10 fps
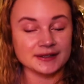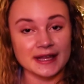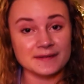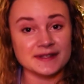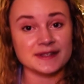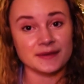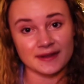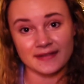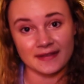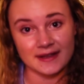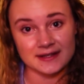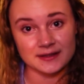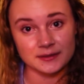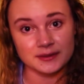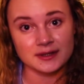your life as you think that they
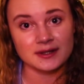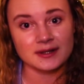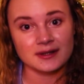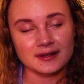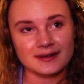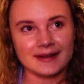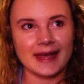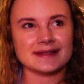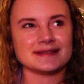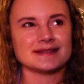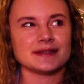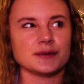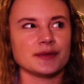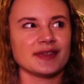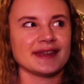do. As
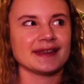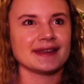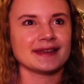you think